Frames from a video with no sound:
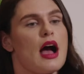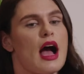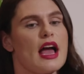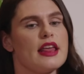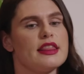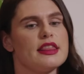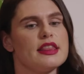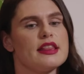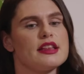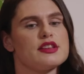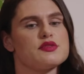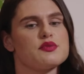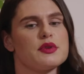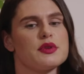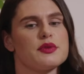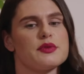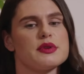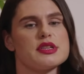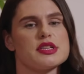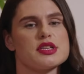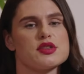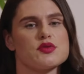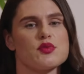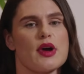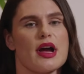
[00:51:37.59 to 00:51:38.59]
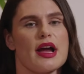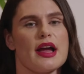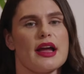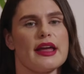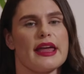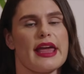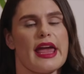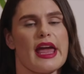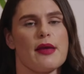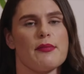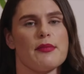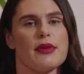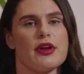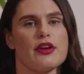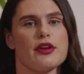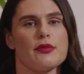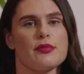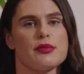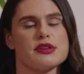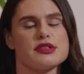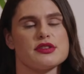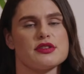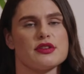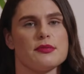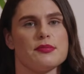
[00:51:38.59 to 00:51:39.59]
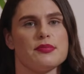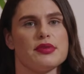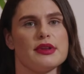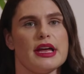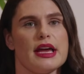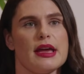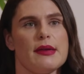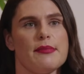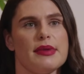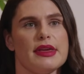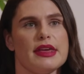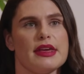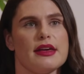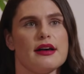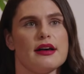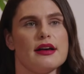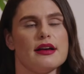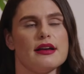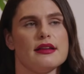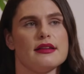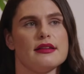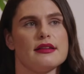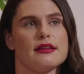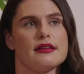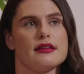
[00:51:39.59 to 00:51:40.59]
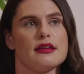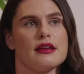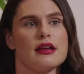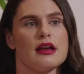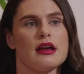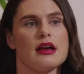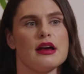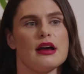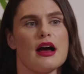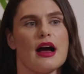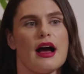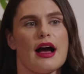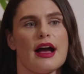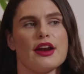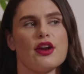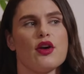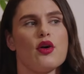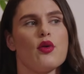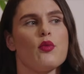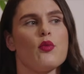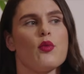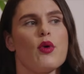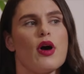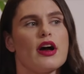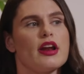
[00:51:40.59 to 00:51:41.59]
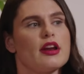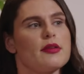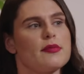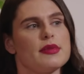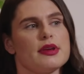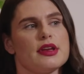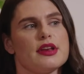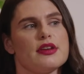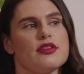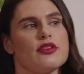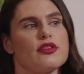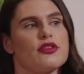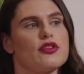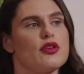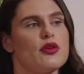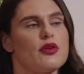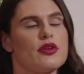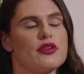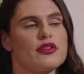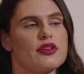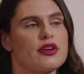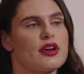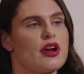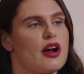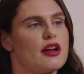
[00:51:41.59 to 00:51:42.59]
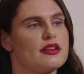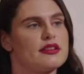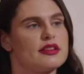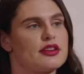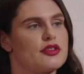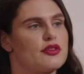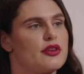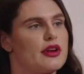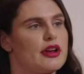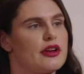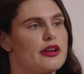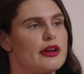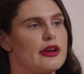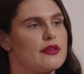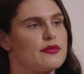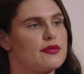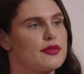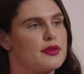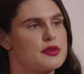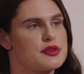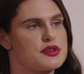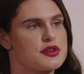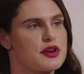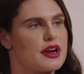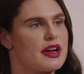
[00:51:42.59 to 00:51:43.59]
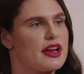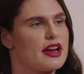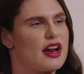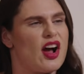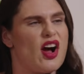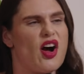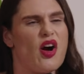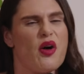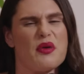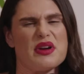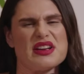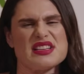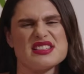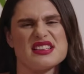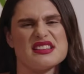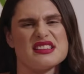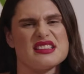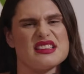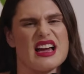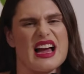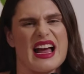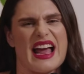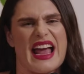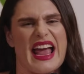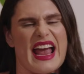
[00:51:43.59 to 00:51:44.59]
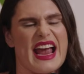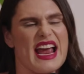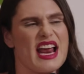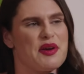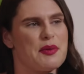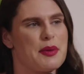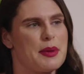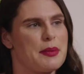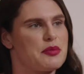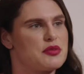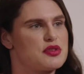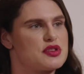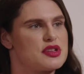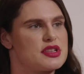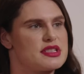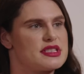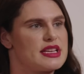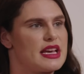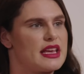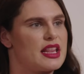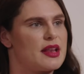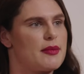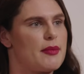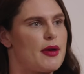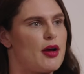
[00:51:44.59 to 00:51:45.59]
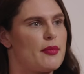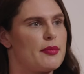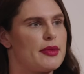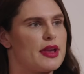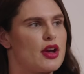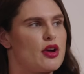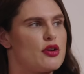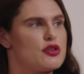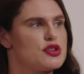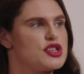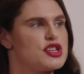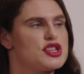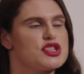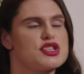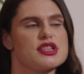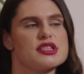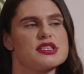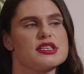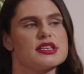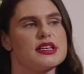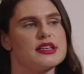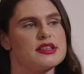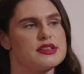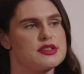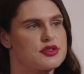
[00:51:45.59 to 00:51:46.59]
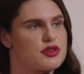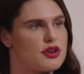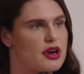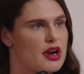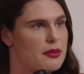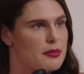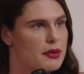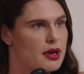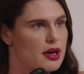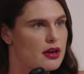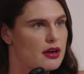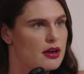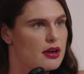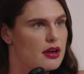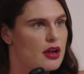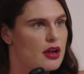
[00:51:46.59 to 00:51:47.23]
I think that's one of the reasons why I came here to Bristol to play, because I don't want to be just known as a content creator influencer. I hate when people just say that about me. Oh, she's just an Instagrammer.